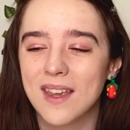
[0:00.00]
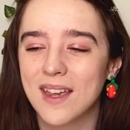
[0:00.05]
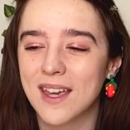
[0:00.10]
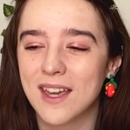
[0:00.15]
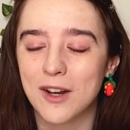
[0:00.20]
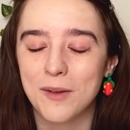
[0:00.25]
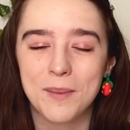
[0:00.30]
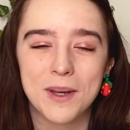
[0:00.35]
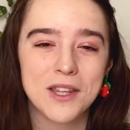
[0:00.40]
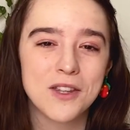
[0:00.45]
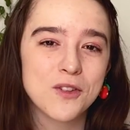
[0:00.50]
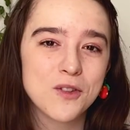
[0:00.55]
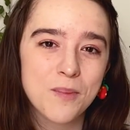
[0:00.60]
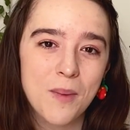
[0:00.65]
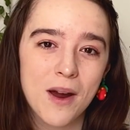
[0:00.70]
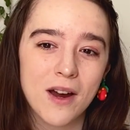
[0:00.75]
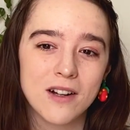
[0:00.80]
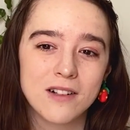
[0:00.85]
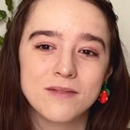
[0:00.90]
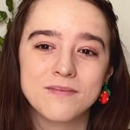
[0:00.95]
It'll make you
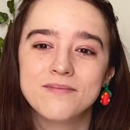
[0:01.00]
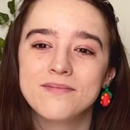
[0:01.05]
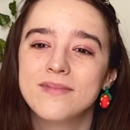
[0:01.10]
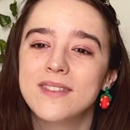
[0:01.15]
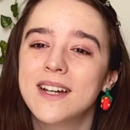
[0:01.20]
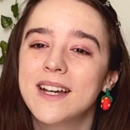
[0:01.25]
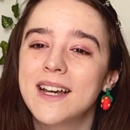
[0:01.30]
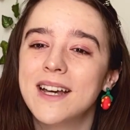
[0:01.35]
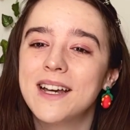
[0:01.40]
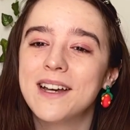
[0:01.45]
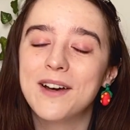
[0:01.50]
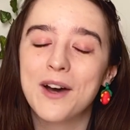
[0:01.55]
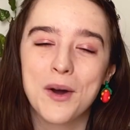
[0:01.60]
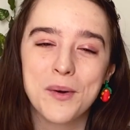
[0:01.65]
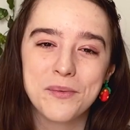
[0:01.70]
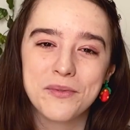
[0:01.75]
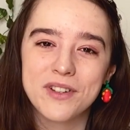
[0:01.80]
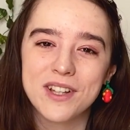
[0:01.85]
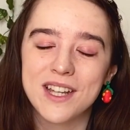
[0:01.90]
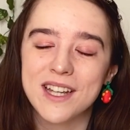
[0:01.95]
smile.
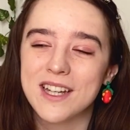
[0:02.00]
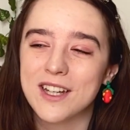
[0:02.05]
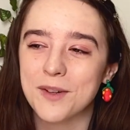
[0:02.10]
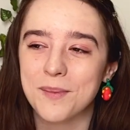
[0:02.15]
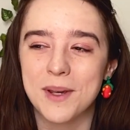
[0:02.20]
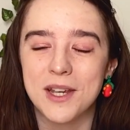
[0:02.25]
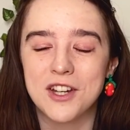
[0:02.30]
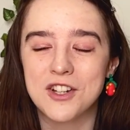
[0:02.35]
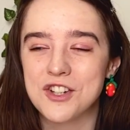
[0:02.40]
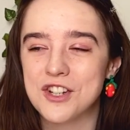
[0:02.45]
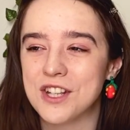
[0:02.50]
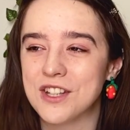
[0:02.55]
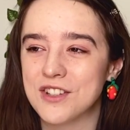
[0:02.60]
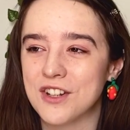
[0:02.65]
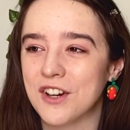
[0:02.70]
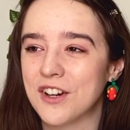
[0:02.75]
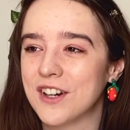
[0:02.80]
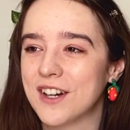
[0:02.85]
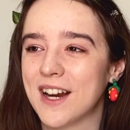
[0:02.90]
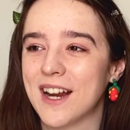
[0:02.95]
Hopefully it'll make your cheeks
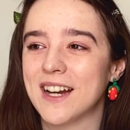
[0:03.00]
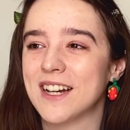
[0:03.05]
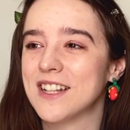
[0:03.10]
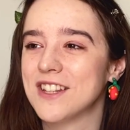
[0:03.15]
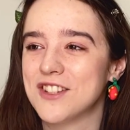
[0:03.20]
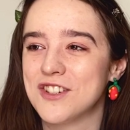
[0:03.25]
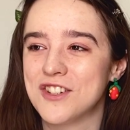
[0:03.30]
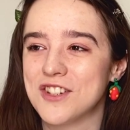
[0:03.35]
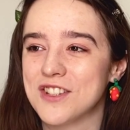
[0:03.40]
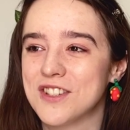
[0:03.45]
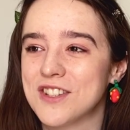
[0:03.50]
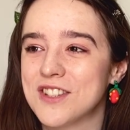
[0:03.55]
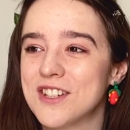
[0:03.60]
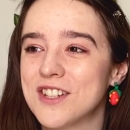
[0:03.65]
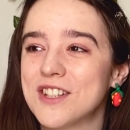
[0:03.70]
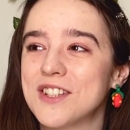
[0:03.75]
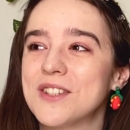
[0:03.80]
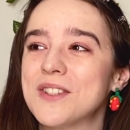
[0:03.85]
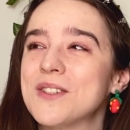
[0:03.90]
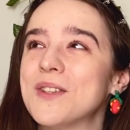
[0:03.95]
hurt, and it's just
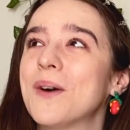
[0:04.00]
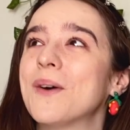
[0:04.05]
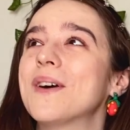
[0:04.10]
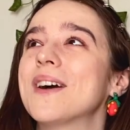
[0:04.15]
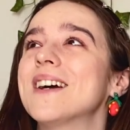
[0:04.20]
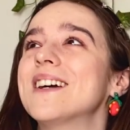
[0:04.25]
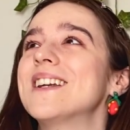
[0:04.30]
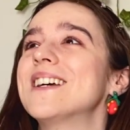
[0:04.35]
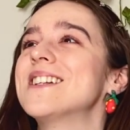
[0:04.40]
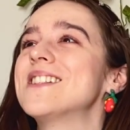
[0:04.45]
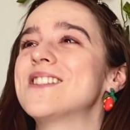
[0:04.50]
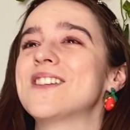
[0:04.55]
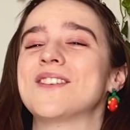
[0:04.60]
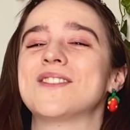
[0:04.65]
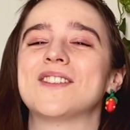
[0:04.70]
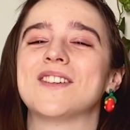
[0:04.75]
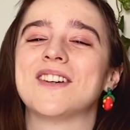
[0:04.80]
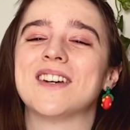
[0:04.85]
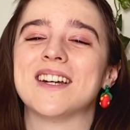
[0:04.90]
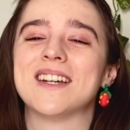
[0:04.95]
so good. It's
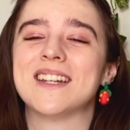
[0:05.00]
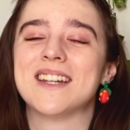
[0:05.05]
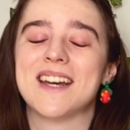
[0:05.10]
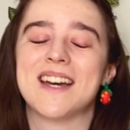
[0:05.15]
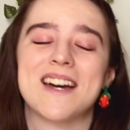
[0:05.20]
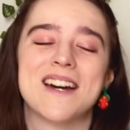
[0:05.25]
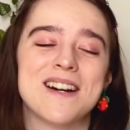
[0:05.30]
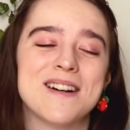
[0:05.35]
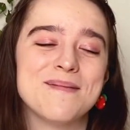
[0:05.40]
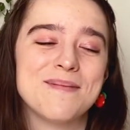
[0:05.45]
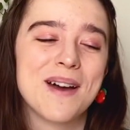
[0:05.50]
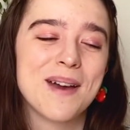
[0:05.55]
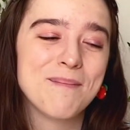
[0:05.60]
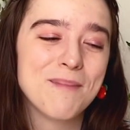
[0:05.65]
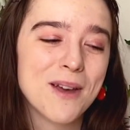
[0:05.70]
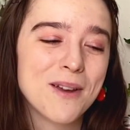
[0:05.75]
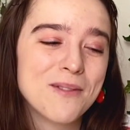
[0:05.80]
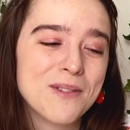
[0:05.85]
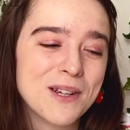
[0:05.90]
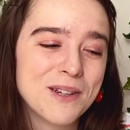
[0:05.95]
so good. I
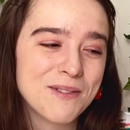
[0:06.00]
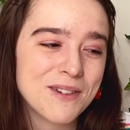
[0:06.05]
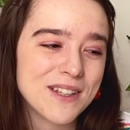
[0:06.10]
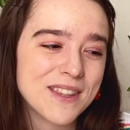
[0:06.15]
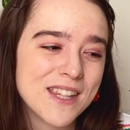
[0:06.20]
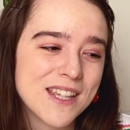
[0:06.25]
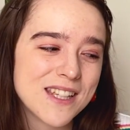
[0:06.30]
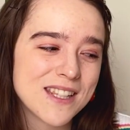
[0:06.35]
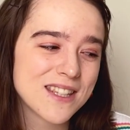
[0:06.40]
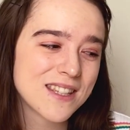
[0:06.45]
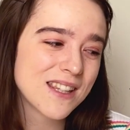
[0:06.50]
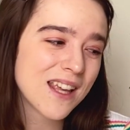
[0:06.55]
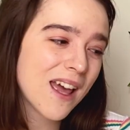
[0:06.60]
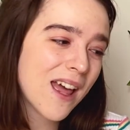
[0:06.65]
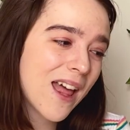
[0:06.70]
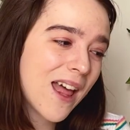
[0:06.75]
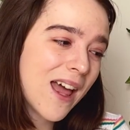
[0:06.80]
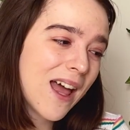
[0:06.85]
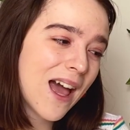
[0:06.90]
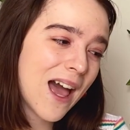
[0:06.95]
might reread this
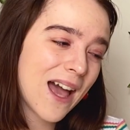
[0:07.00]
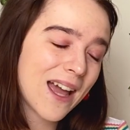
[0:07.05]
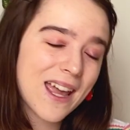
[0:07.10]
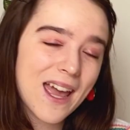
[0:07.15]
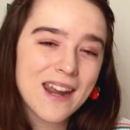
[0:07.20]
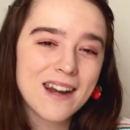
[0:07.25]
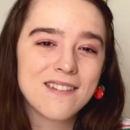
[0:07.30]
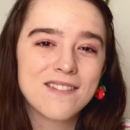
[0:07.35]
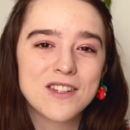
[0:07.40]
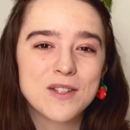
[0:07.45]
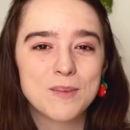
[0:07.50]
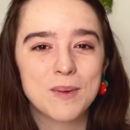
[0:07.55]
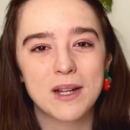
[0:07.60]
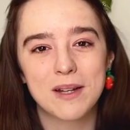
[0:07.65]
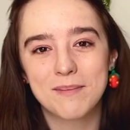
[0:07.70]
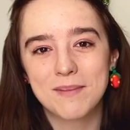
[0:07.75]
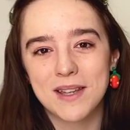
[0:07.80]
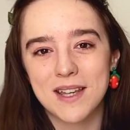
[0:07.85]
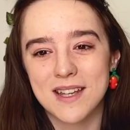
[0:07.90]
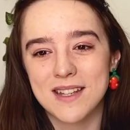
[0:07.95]
again in the
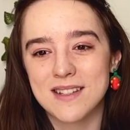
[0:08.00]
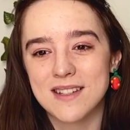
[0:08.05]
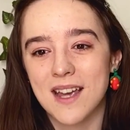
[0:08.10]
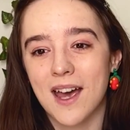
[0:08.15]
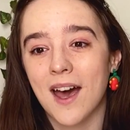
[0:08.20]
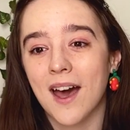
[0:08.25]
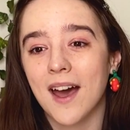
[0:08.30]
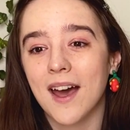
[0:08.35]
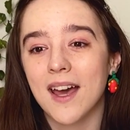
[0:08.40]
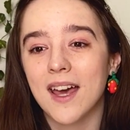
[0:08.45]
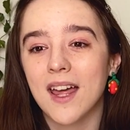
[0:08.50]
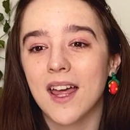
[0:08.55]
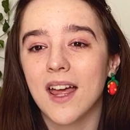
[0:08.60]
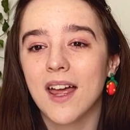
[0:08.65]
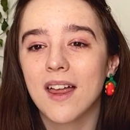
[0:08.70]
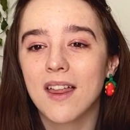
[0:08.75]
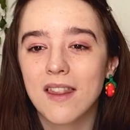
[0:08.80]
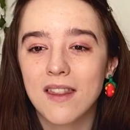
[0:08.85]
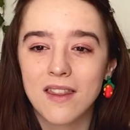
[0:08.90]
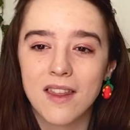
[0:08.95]
spring because I
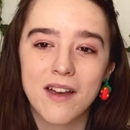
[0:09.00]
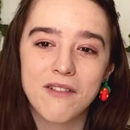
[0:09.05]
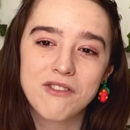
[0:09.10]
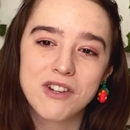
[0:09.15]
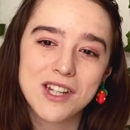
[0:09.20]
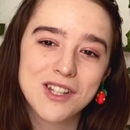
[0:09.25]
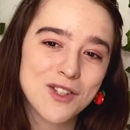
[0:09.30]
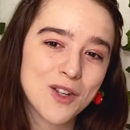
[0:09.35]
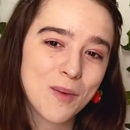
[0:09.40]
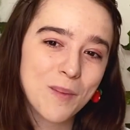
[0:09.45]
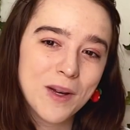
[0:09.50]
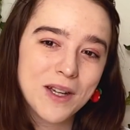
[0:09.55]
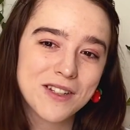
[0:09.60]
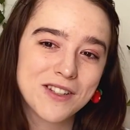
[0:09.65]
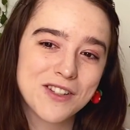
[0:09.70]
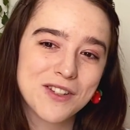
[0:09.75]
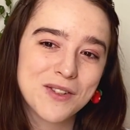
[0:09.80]
loved it so much.